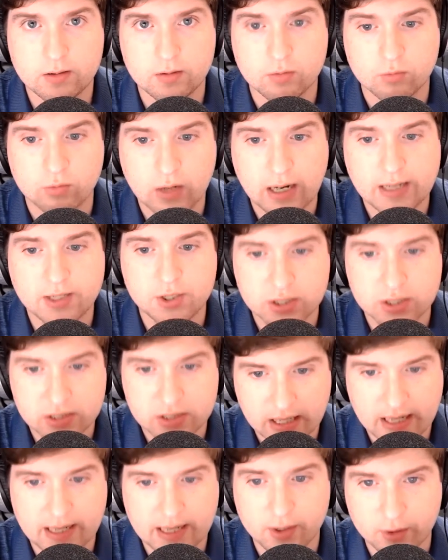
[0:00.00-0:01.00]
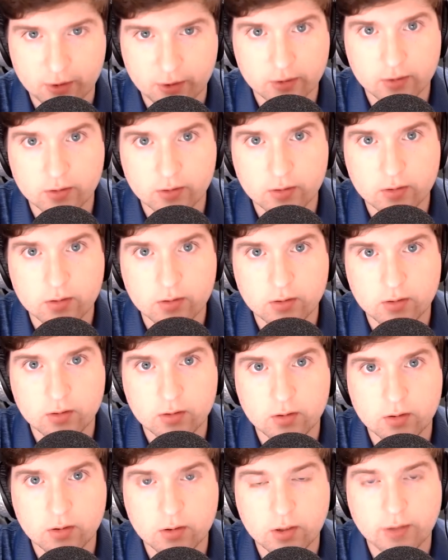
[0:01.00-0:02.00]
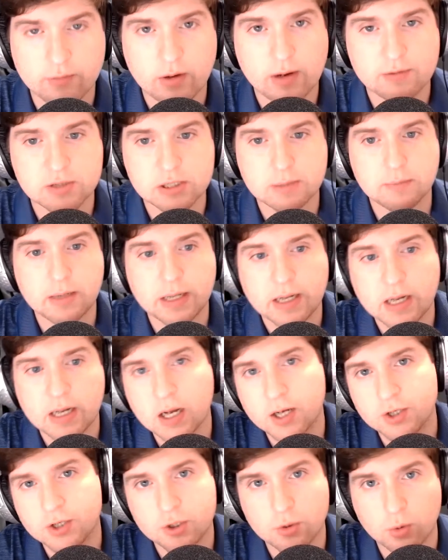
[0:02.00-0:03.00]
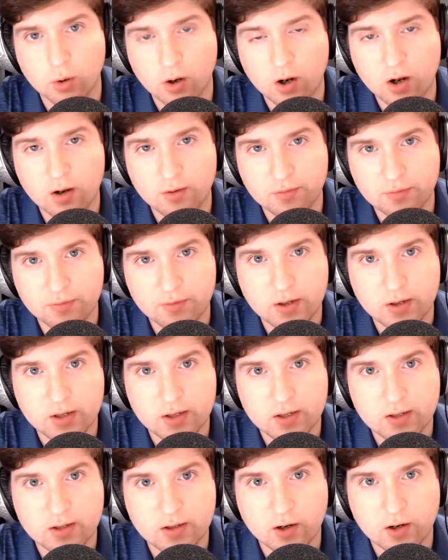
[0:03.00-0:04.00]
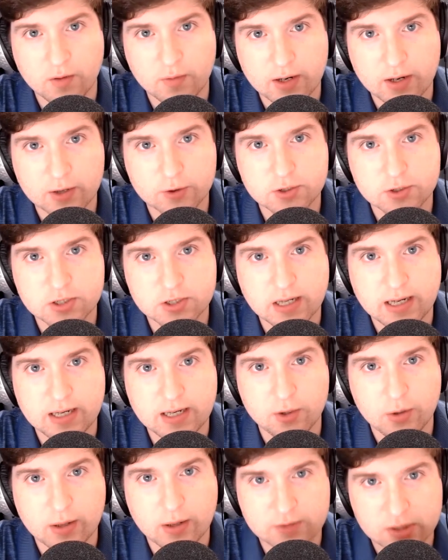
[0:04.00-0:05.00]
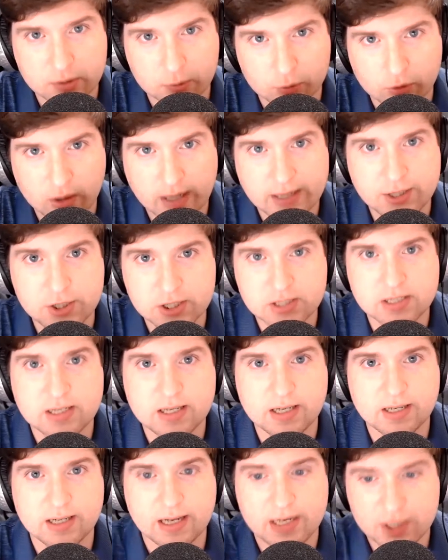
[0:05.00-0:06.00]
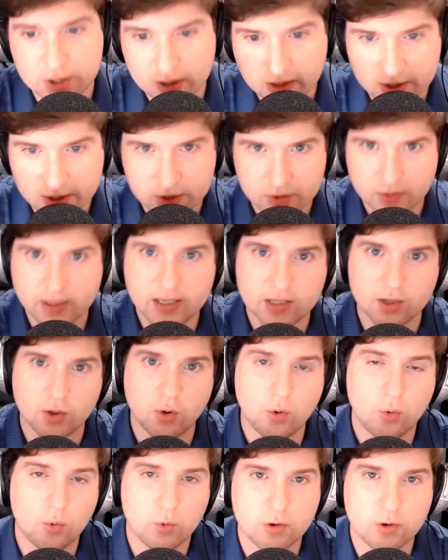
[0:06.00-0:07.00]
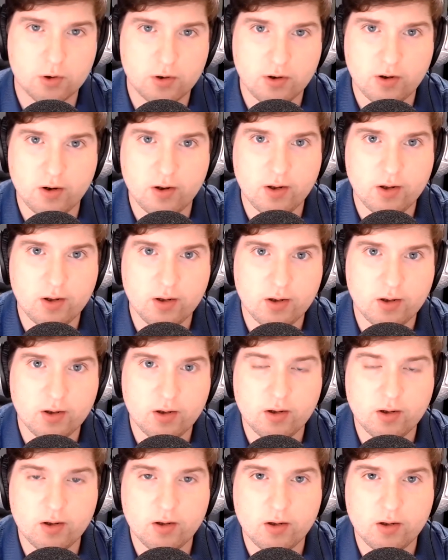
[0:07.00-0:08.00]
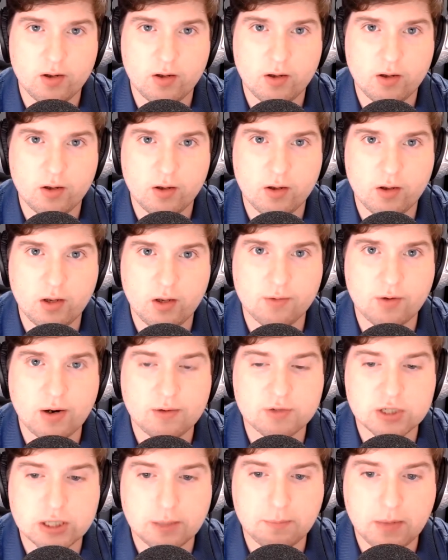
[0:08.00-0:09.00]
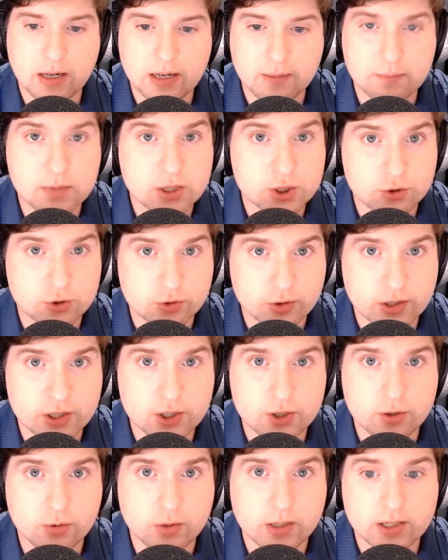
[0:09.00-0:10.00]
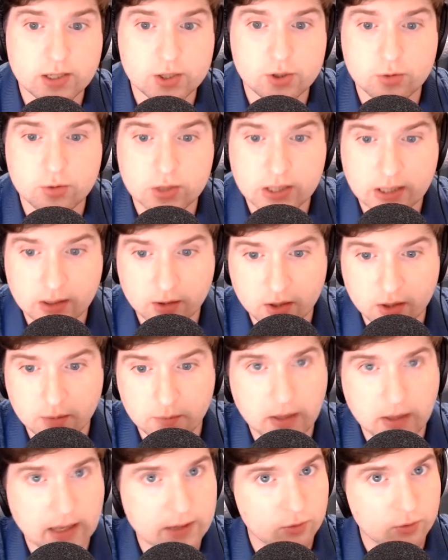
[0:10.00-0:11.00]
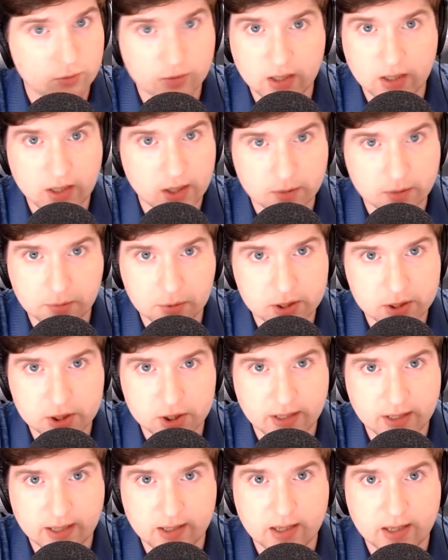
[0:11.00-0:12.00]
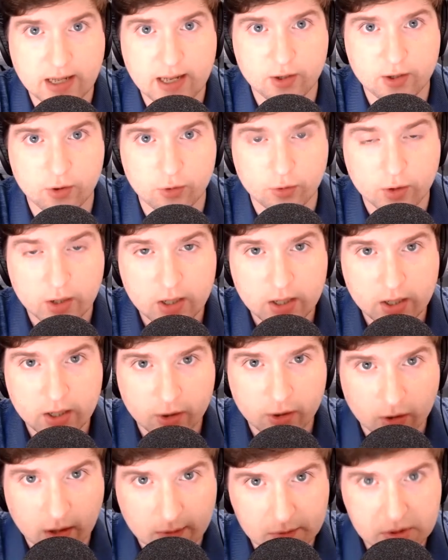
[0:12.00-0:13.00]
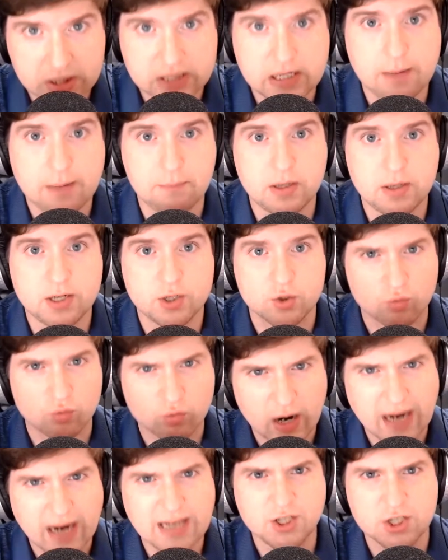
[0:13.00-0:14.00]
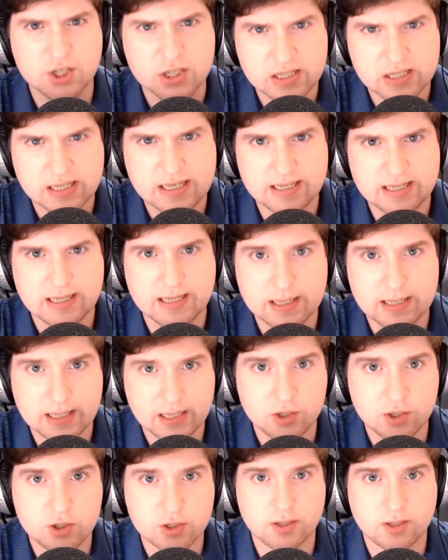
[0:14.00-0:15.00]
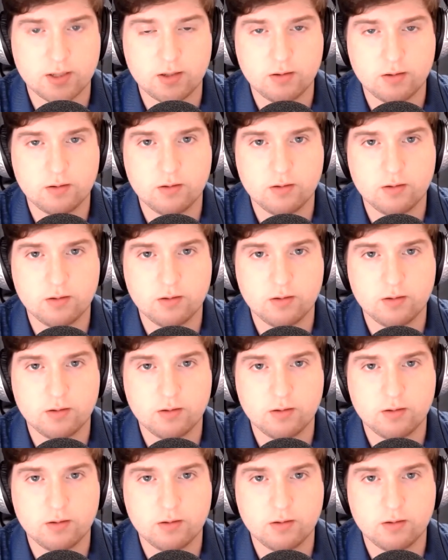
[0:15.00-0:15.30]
Righteous anger. You ever have somebody cut you off on the interstate and you have some righteous indignation as you hit the horn? You ever have somebody mistreat you and as you tell them, I don't really appreciate that, you're upset, but it's righteous indignation.